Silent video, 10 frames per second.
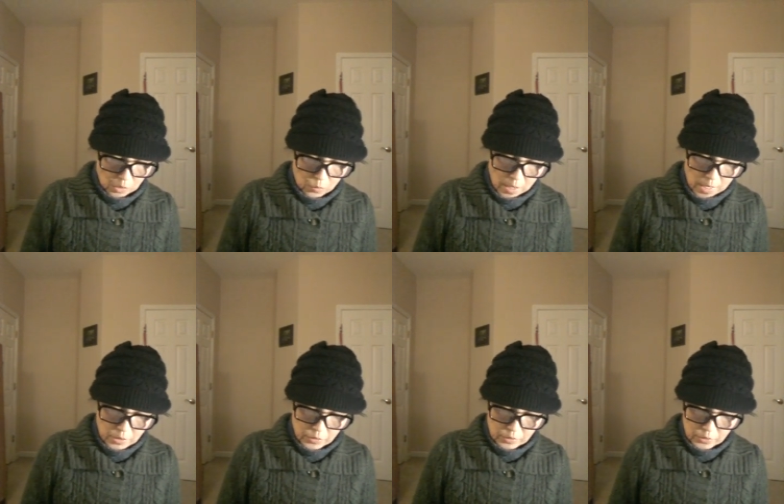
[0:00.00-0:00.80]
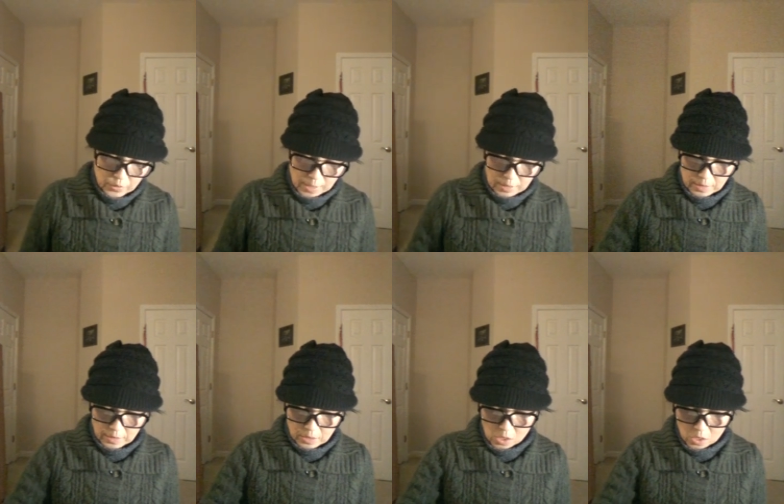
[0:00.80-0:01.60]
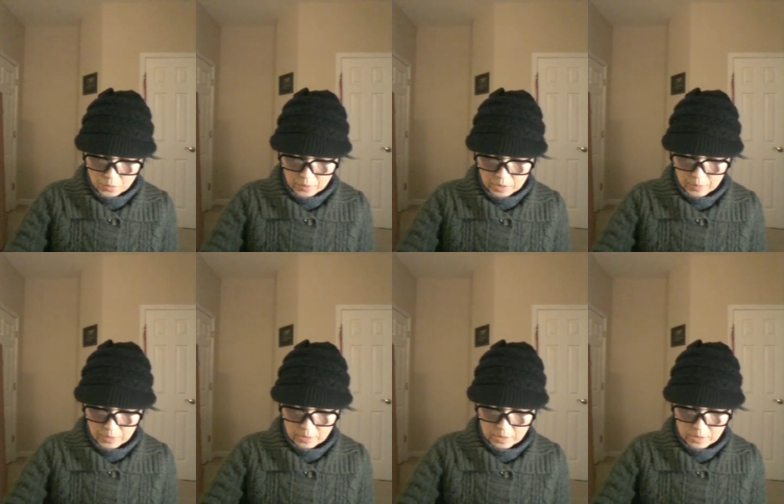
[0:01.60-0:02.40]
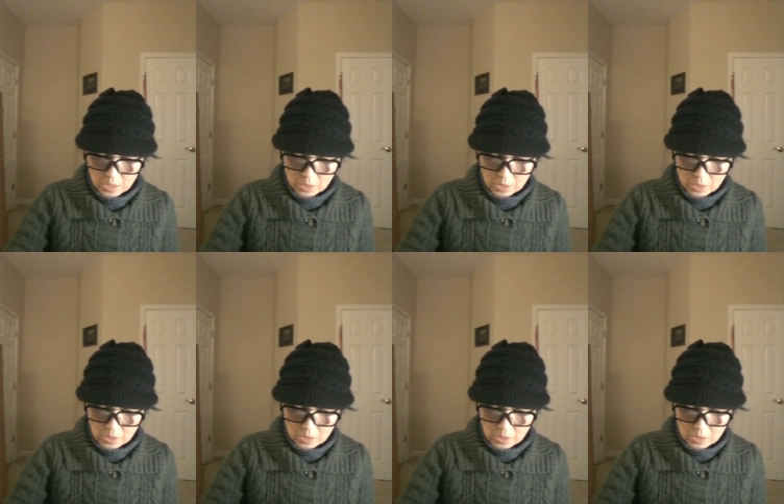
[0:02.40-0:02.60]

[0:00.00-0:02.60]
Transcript: Why could rightly call me beaten?